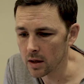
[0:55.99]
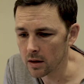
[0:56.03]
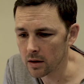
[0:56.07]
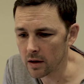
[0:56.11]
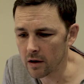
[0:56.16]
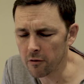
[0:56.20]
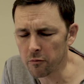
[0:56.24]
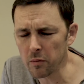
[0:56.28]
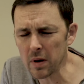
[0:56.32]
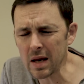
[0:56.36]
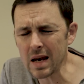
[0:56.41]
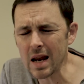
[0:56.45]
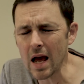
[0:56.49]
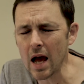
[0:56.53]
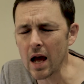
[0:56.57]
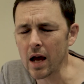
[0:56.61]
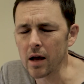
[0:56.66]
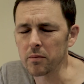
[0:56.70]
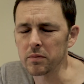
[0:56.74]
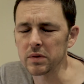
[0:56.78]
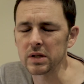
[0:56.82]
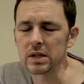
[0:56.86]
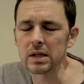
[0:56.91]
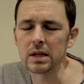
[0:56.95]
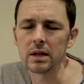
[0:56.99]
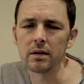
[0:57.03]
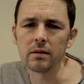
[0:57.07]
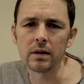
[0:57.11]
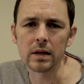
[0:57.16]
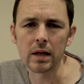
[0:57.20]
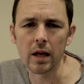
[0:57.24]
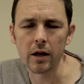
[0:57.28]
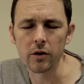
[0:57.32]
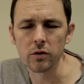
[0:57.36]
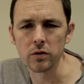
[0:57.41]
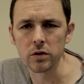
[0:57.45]
There have been
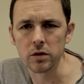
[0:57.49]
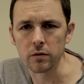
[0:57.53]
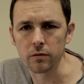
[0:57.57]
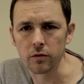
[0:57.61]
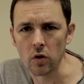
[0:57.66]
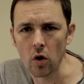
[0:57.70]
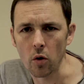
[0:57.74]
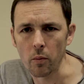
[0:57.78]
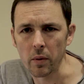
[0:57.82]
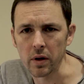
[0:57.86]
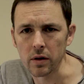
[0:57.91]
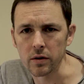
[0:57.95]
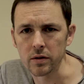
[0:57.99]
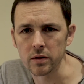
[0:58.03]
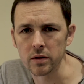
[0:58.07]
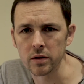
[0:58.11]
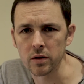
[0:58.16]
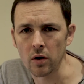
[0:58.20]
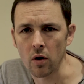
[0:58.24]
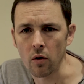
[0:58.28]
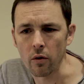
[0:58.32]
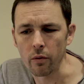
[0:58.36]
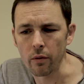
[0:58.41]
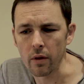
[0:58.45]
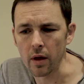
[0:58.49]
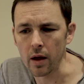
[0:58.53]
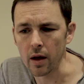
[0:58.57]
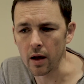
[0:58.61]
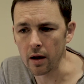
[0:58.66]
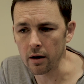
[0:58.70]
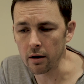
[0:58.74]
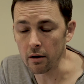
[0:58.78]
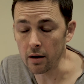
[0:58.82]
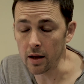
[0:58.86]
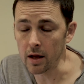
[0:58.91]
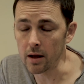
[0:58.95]
absolutely loads of comments on there,
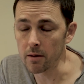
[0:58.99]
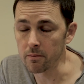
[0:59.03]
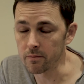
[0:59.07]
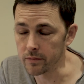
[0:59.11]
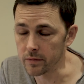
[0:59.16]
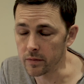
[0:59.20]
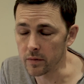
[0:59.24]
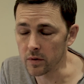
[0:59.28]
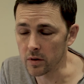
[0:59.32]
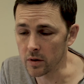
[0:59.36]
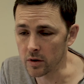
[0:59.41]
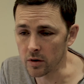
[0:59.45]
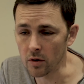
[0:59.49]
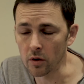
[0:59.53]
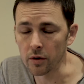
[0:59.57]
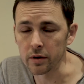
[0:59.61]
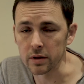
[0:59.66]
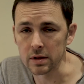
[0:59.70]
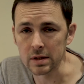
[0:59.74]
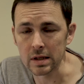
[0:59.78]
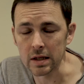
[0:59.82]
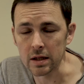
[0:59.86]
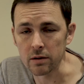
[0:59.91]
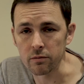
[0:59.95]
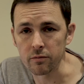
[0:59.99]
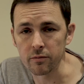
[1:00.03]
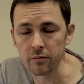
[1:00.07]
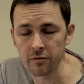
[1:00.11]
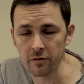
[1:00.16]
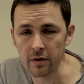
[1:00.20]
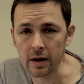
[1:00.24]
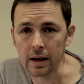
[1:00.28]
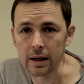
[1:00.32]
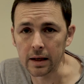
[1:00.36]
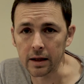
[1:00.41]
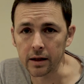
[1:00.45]
and I am honestly
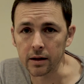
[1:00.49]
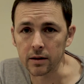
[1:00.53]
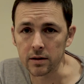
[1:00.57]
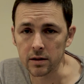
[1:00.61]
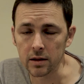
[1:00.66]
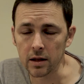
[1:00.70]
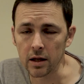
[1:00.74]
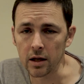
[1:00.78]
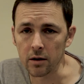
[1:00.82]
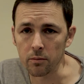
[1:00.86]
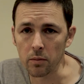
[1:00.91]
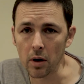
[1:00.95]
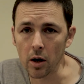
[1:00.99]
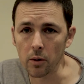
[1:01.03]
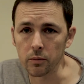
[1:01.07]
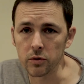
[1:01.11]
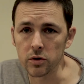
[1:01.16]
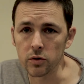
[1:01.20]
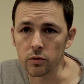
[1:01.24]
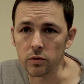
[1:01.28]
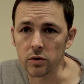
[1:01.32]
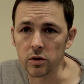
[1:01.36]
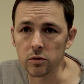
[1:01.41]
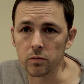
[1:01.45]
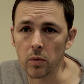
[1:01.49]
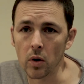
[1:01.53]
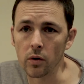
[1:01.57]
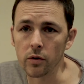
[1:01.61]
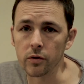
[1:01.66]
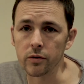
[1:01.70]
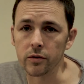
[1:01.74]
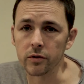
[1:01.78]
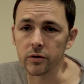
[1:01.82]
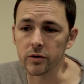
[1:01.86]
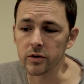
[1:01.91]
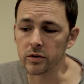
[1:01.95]
failing to keep up to
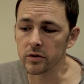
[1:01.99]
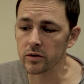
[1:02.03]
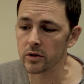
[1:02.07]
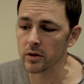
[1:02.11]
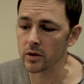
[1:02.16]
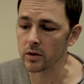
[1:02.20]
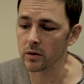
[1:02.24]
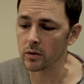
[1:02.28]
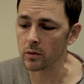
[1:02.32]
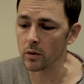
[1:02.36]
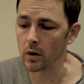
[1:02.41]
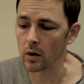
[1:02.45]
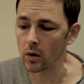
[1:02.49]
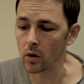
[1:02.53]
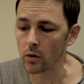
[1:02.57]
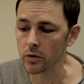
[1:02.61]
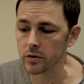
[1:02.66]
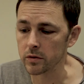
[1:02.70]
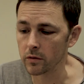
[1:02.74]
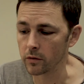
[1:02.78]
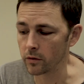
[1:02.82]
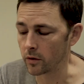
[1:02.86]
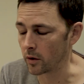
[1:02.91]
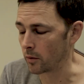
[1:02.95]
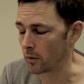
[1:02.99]
respond to a lot of